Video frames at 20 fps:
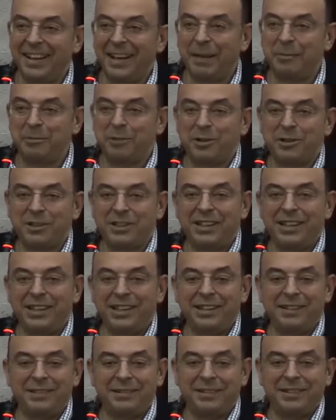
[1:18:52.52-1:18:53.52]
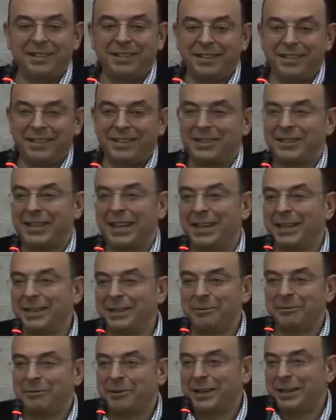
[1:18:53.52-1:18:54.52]
I'm not here
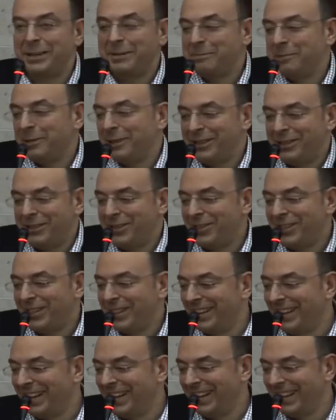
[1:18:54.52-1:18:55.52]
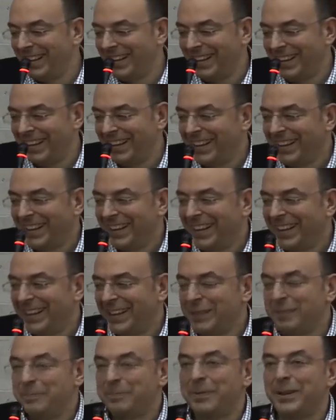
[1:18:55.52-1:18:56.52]
standing for any politician,
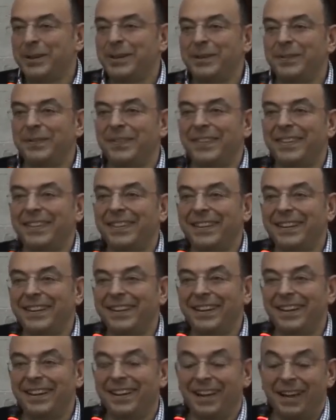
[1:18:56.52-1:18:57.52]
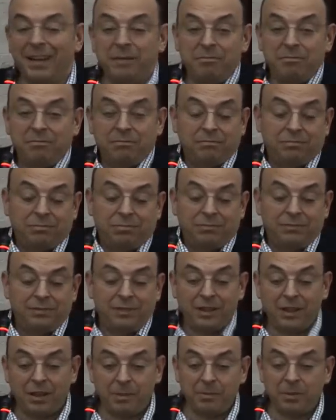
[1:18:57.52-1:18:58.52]
but I'm
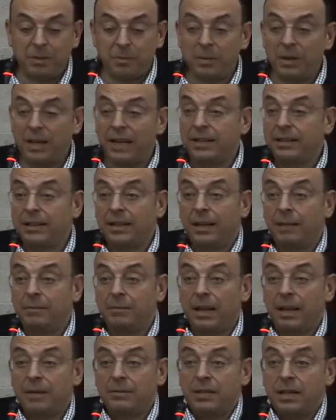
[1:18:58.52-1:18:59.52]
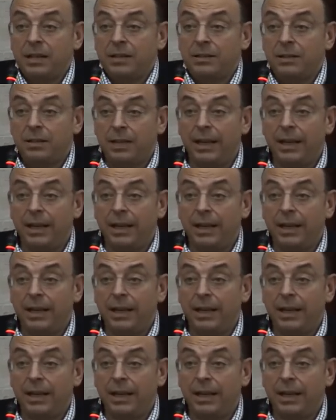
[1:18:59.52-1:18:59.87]
not polite. I'm just